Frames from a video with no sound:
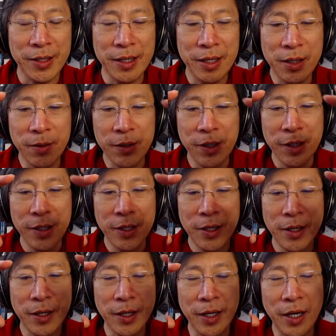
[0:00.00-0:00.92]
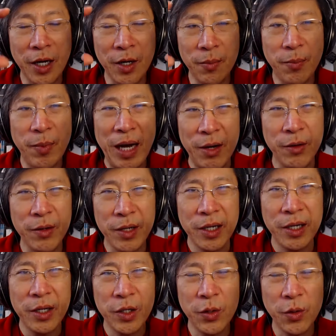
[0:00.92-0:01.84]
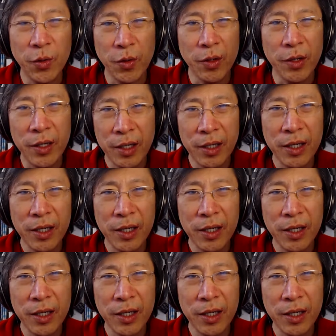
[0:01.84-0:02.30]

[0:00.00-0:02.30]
Think uh, about your